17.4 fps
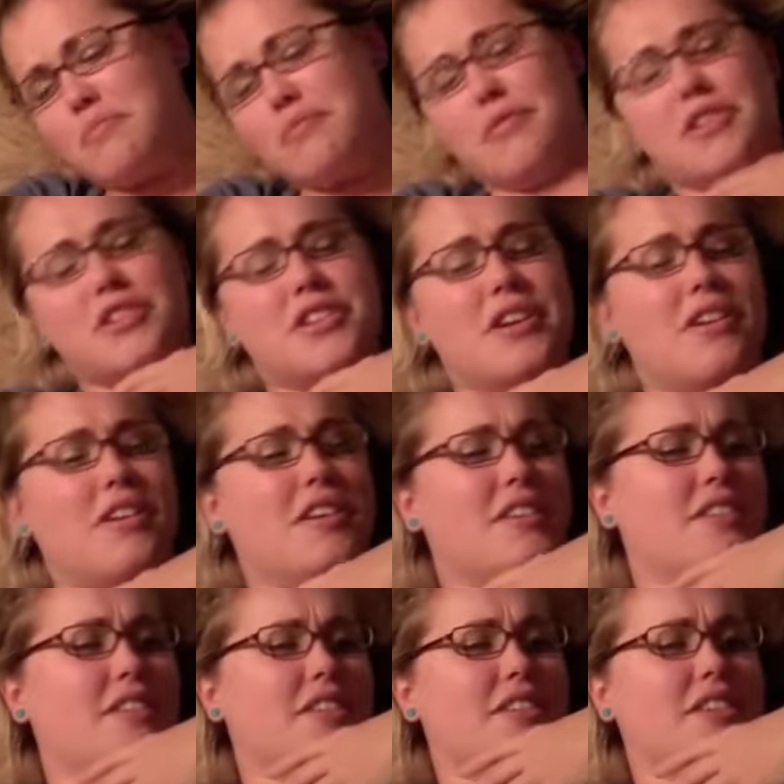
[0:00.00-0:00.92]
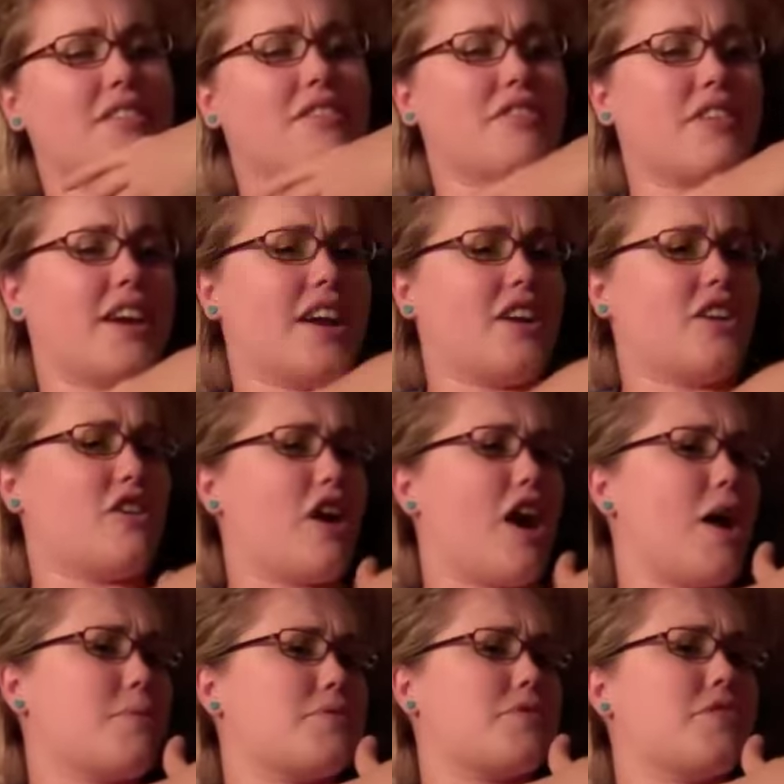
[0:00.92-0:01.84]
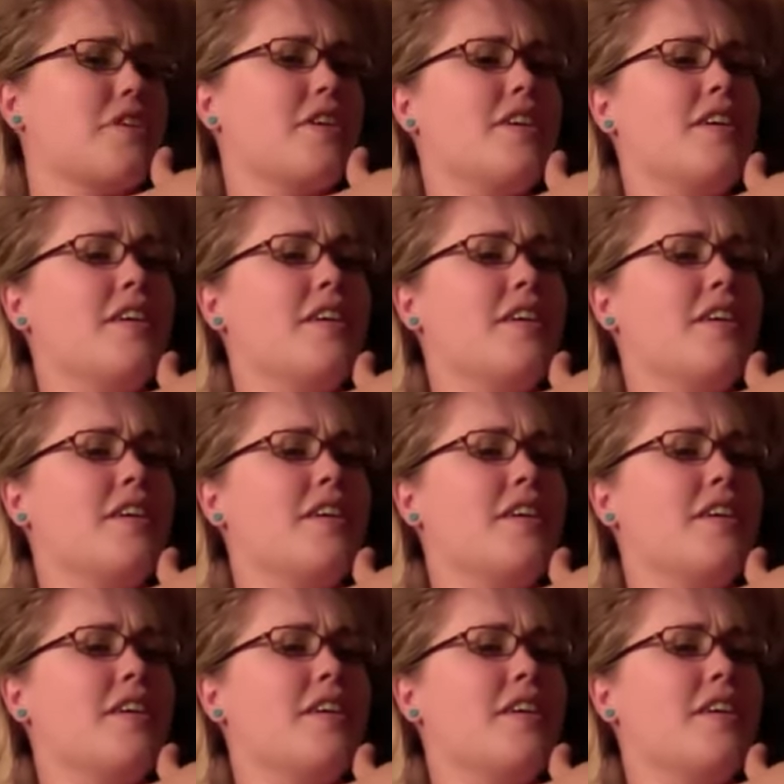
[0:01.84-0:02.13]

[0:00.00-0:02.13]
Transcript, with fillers: material in your fucking crops,